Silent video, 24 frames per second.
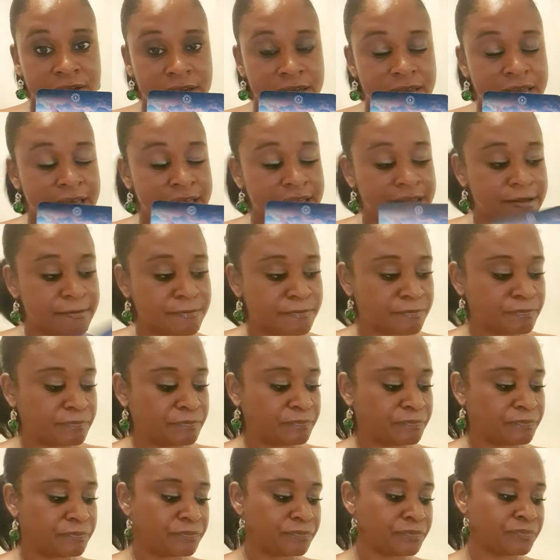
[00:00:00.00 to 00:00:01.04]
Okay,
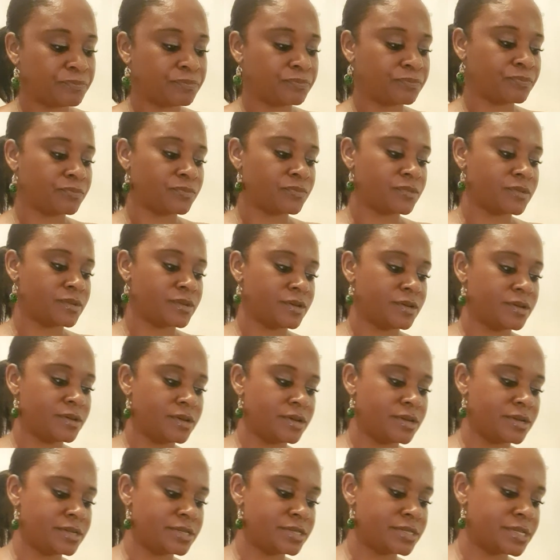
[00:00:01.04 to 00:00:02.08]

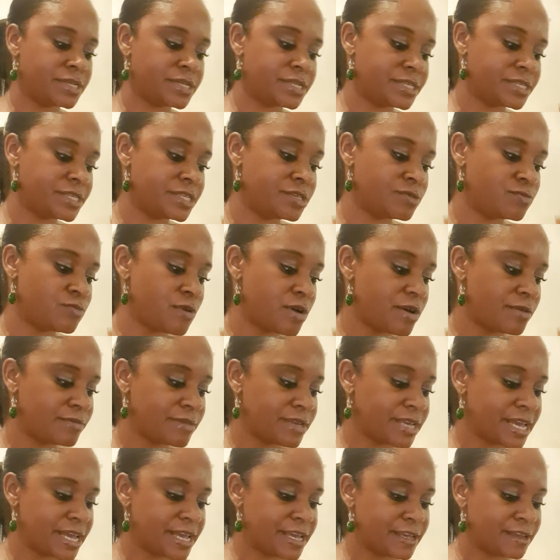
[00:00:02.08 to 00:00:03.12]
so this is what I'm
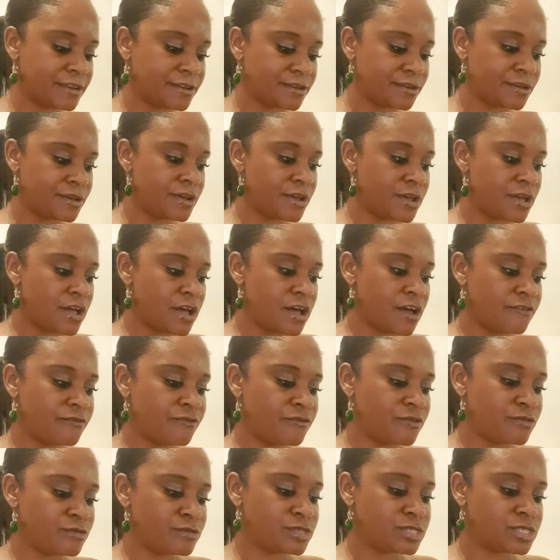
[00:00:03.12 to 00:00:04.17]
getting. I
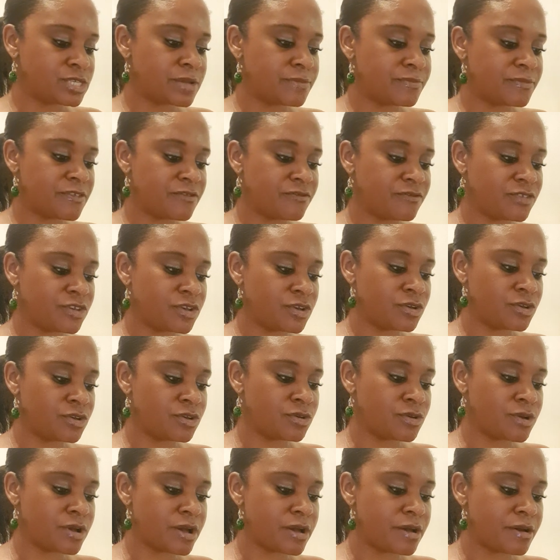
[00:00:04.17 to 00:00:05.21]
feel some of
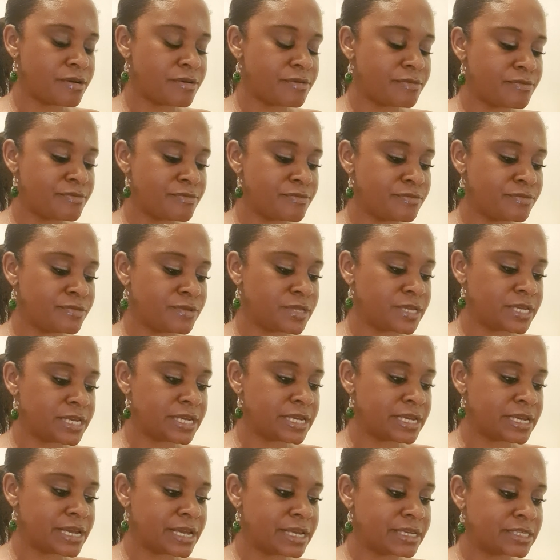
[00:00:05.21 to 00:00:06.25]
you,
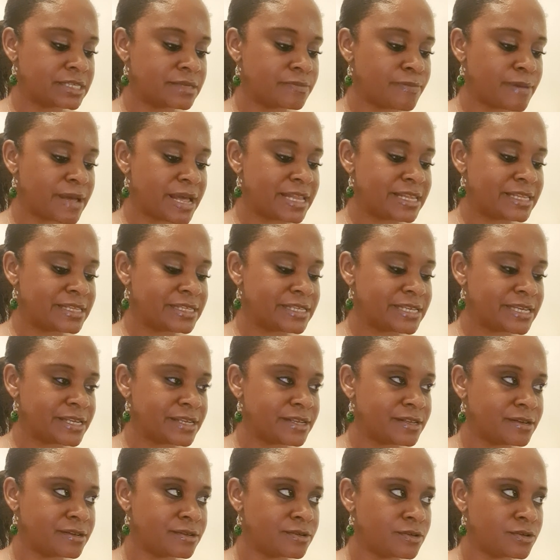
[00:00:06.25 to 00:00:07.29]
the
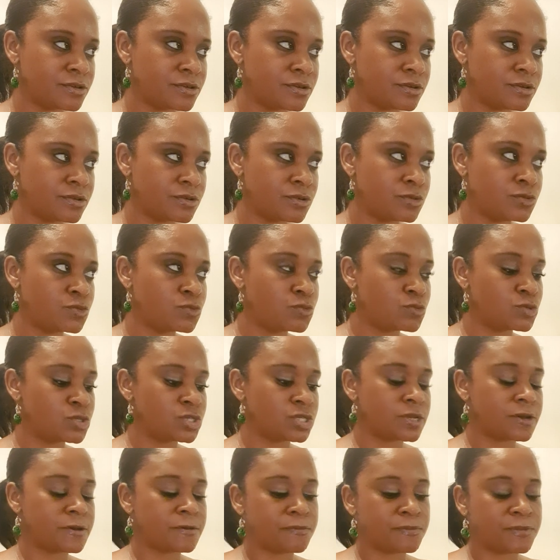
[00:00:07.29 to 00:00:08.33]
expanding could
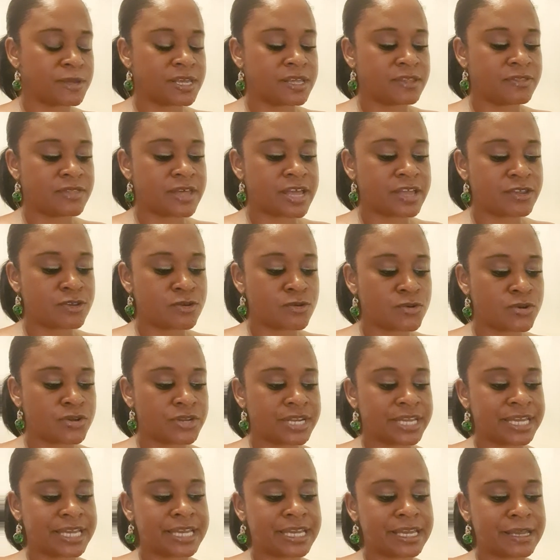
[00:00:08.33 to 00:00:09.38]
also be that you're
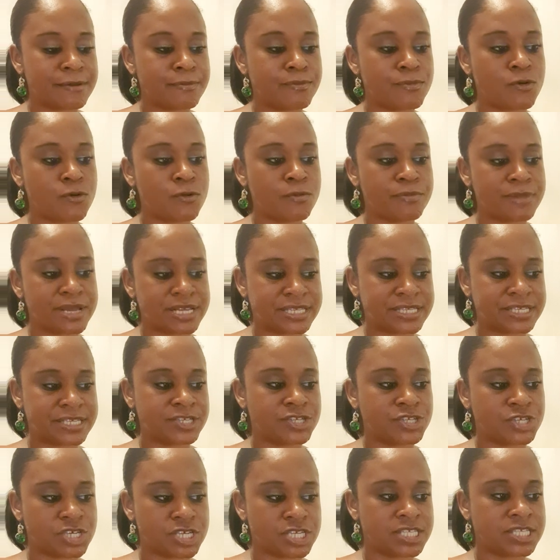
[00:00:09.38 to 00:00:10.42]
going to hear more
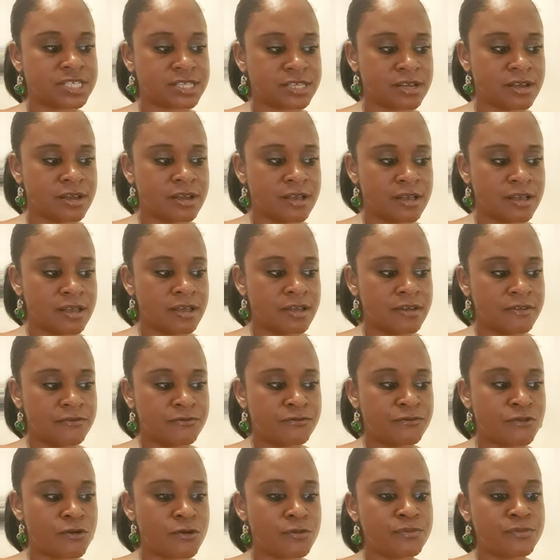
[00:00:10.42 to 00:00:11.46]
messages
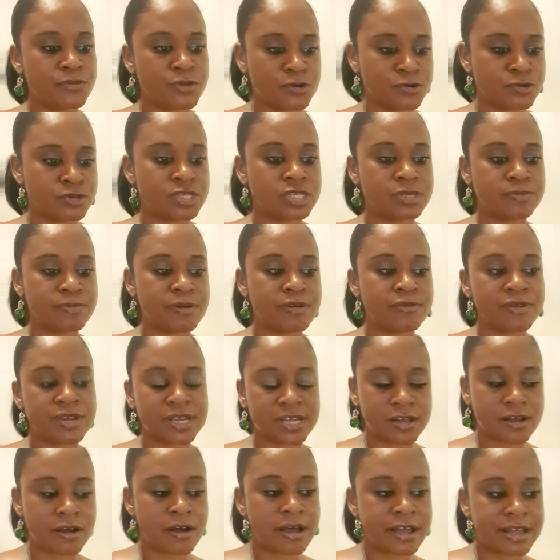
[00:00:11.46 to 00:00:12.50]
from your
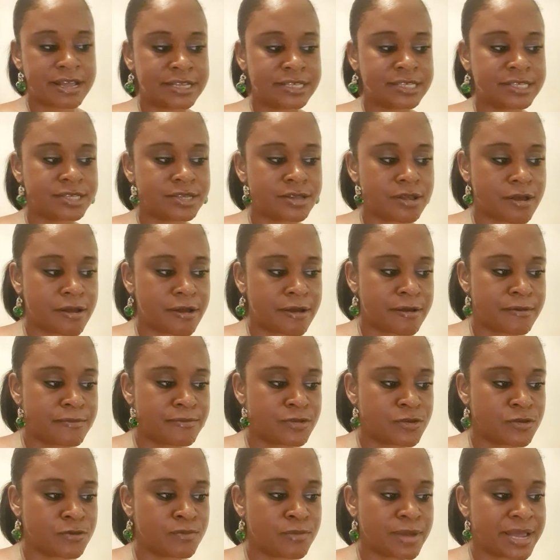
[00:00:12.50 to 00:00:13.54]
spirit guides.
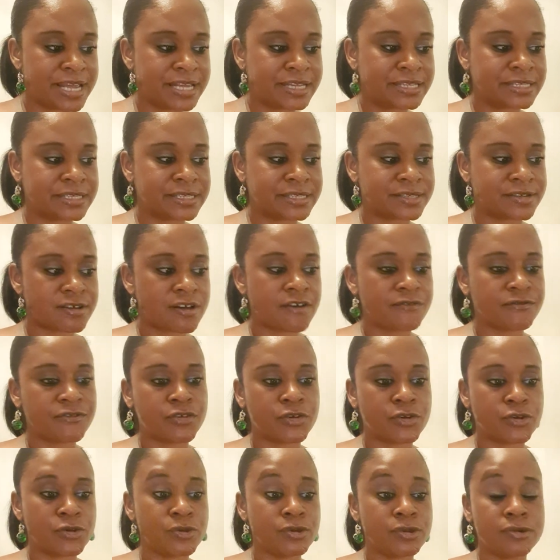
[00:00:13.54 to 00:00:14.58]
You may
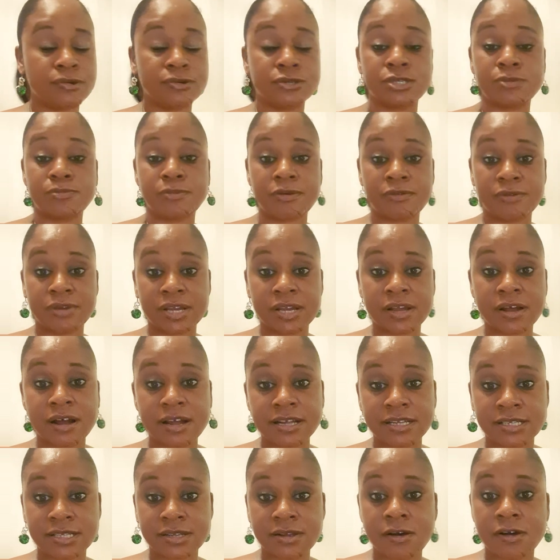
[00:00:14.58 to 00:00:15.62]
discover who your spirit
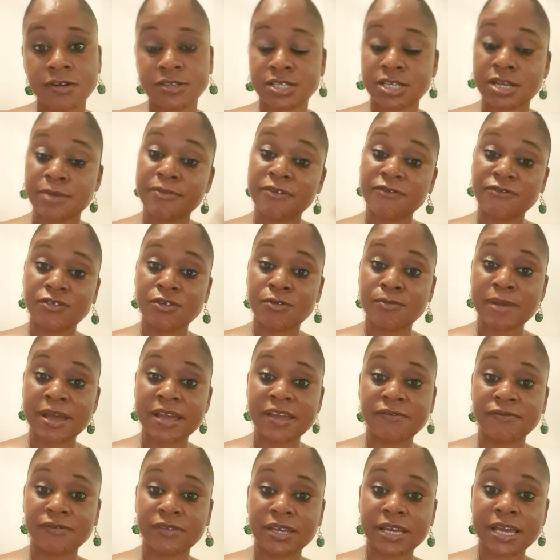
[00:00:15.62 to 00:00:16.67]
guides are. Some of you
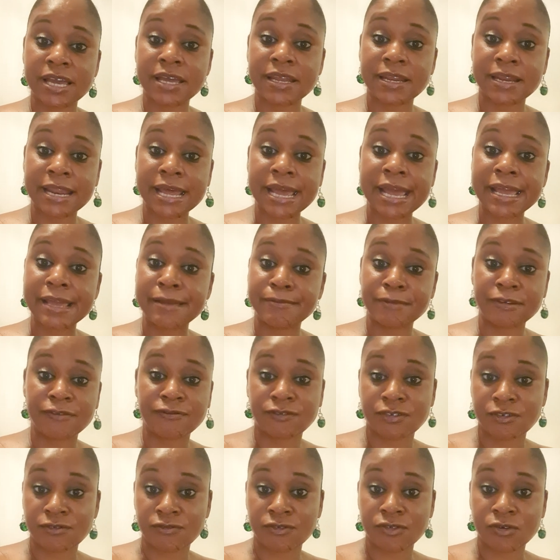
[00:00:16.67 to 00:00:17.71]
may even get a name
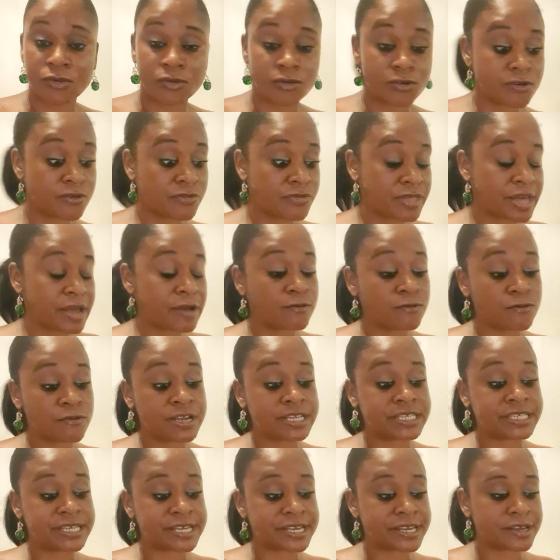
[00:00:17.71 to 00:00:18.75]
if you've not got that
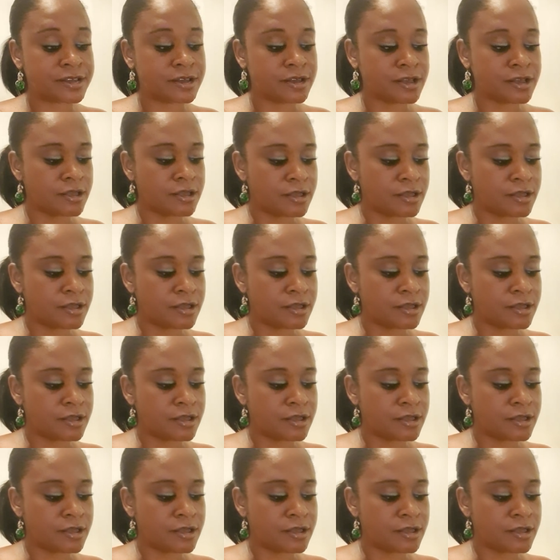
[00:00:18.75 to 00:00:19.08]
already.